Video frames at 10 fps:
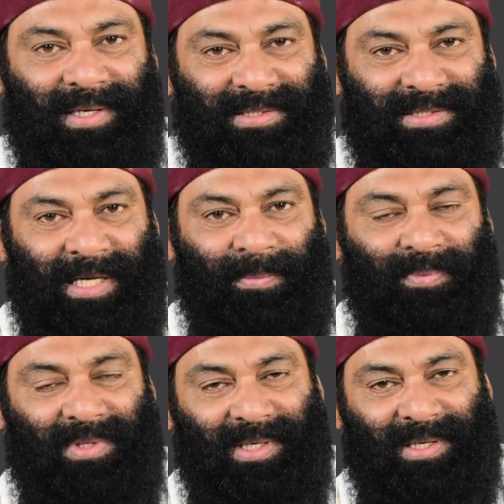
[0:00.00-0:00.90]
sleep
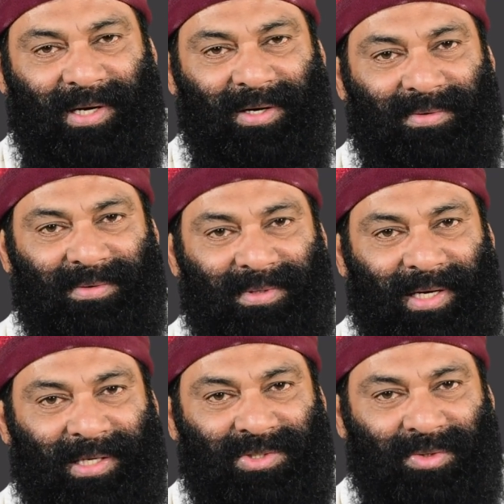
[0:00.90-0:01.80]
with the crowd.
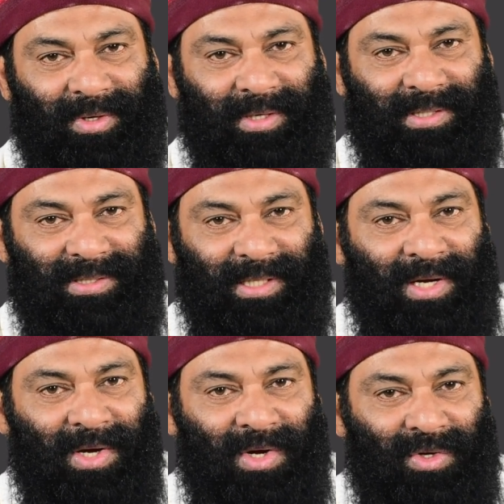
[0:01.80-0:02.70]
Like Socrates said,